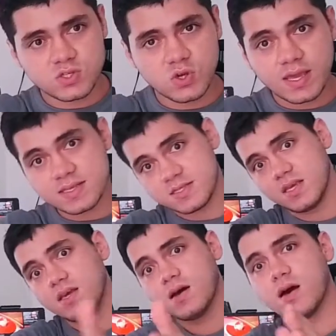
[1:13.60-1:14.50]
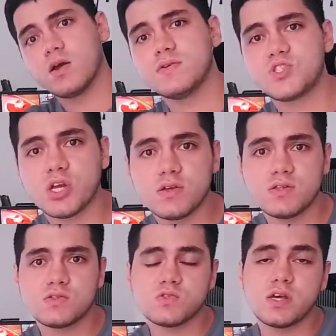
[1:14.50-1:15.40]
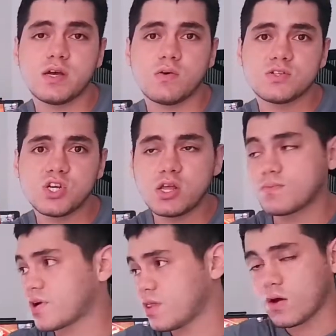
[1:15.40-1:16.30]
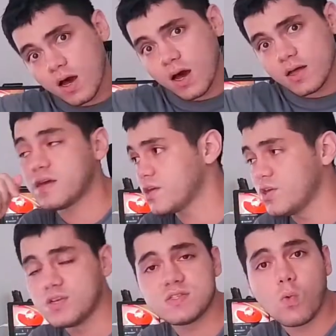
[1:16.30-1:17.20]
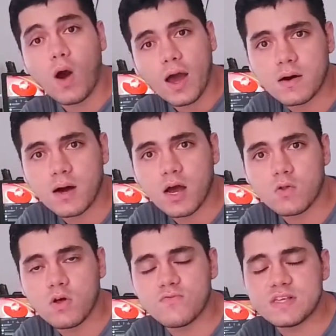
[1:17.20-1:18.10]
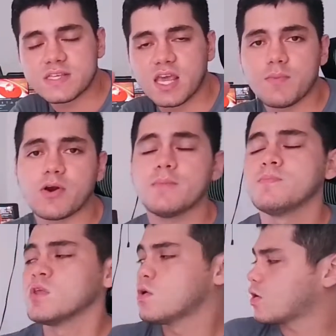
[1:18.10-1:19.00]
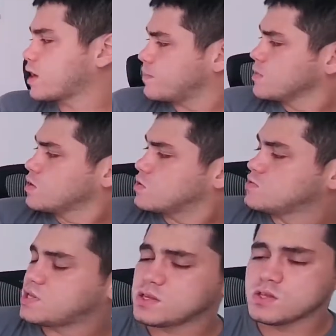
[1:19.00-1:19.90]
you can see, I'm changing to the JellyComb right now, and here is the wide angle of this camera. Okay, continue